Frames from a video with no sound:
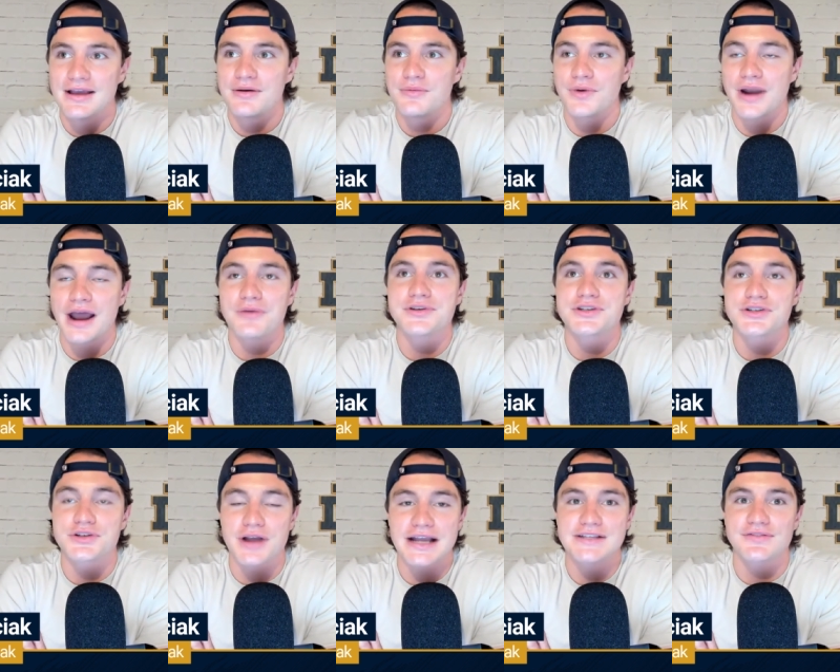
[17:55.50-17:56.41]
When I was
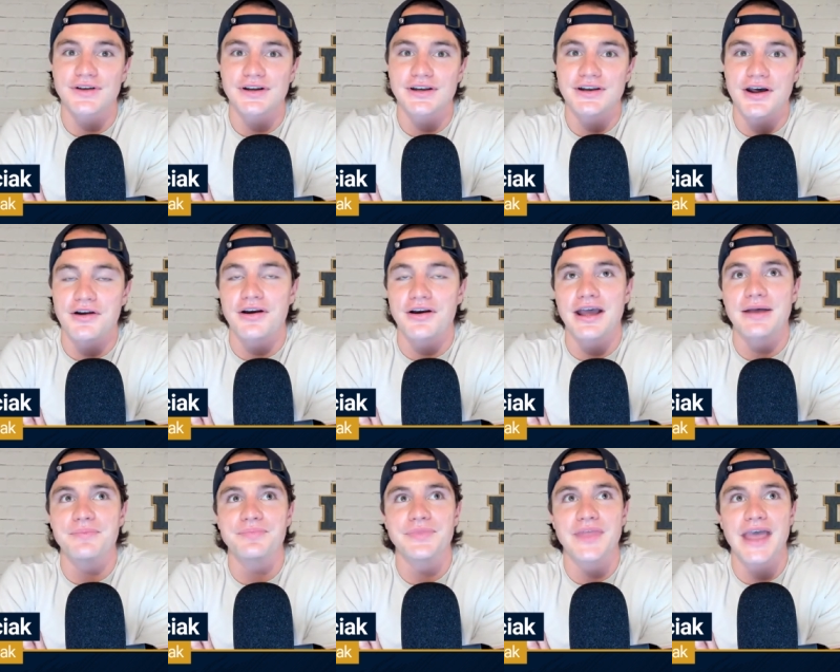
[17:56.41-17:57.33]
transferring to Notre
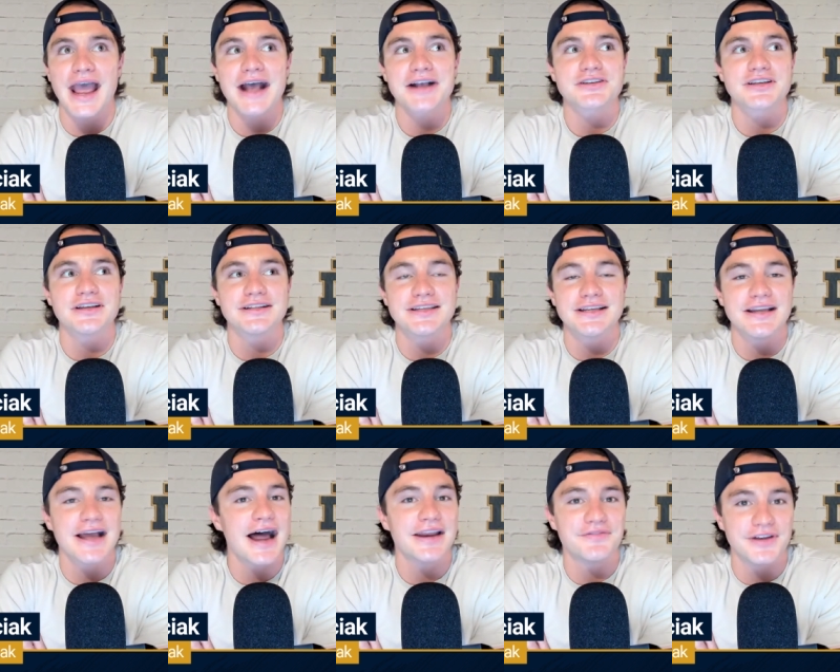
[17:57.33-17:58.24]
Dame, they actually did
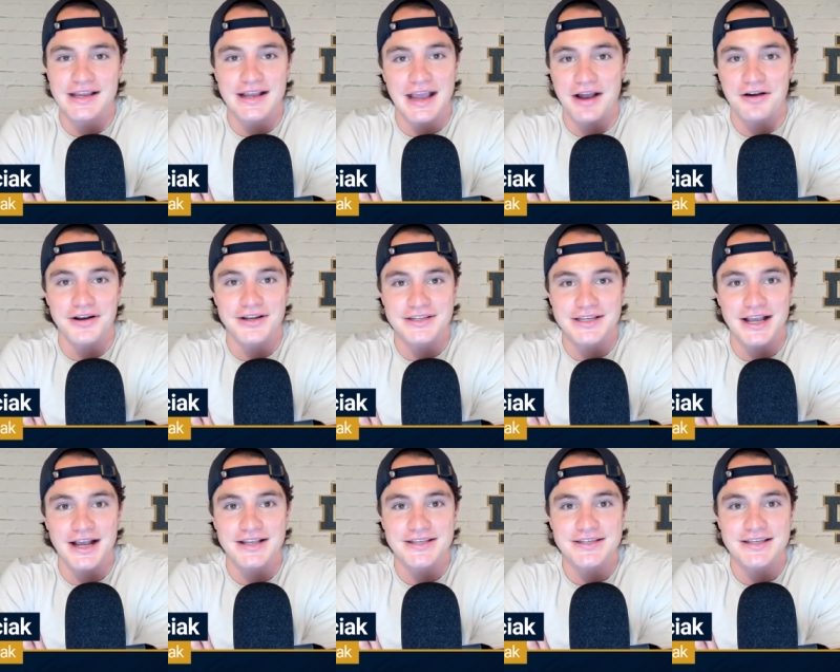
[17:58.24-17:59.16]
not even
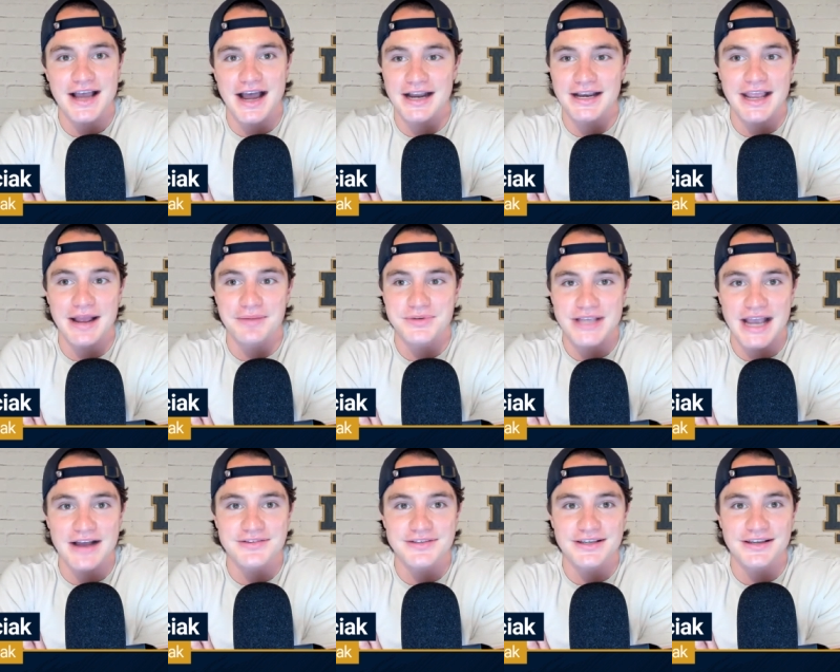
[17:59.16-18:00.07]
guarantee us on-campus
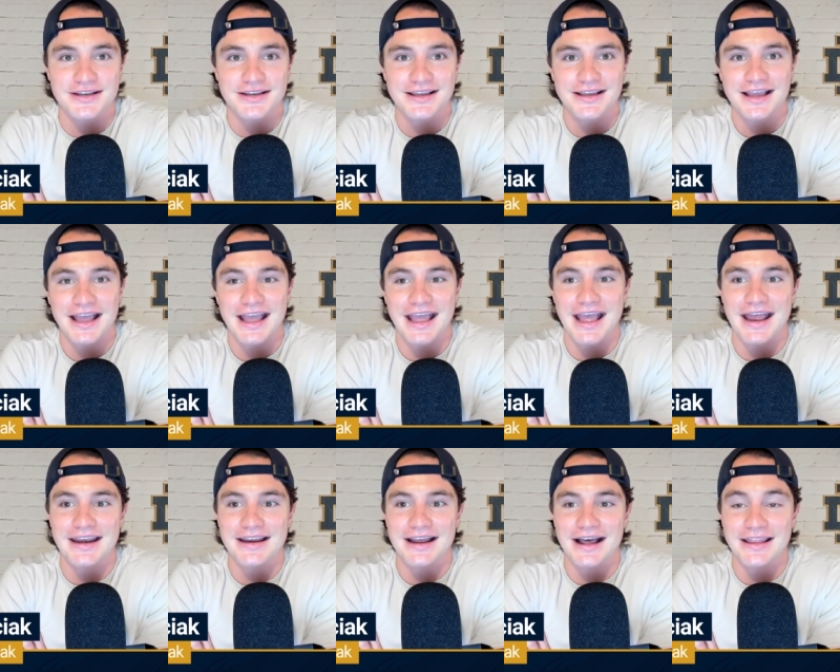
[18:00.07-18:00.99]
housing.
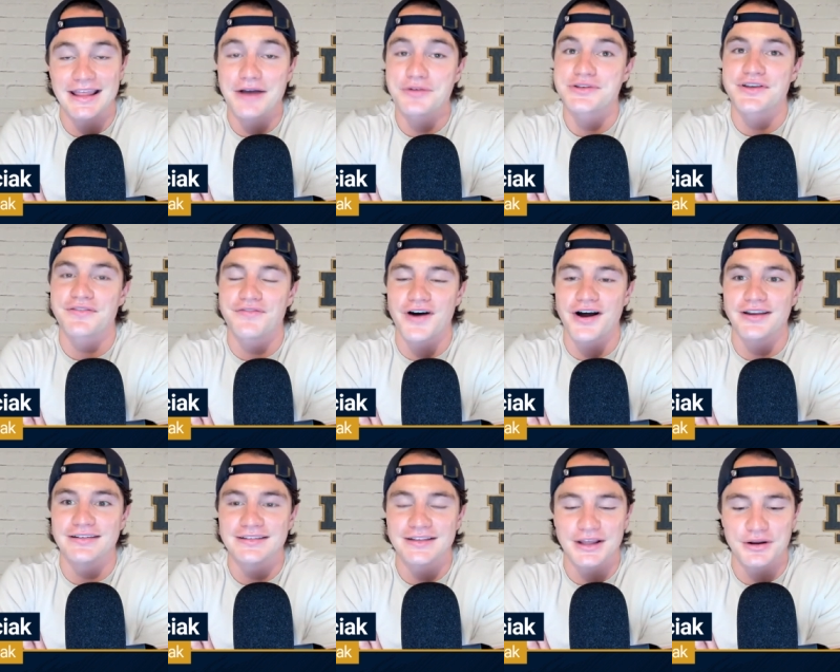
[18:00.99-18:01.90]
And uh, that was a
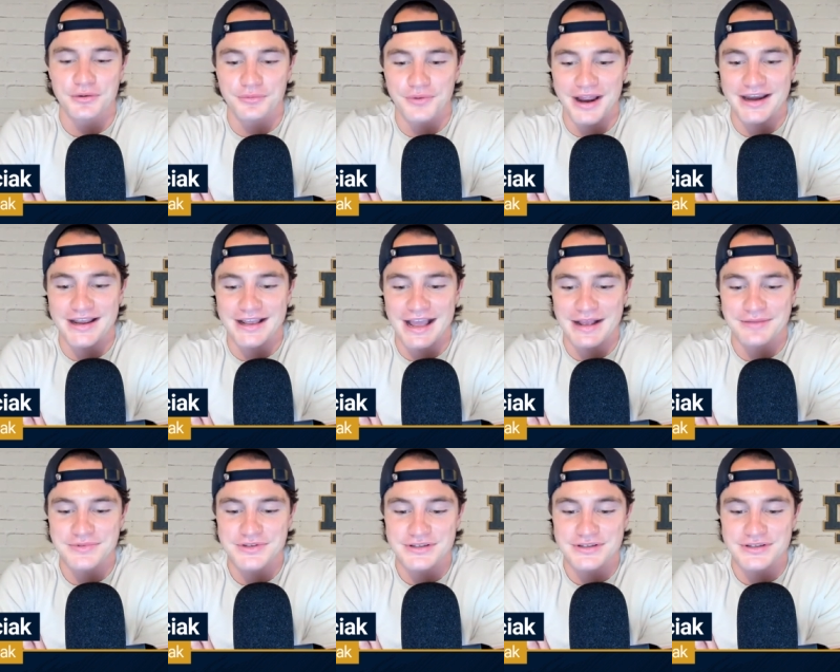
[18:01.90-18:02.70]
fun little waiting game.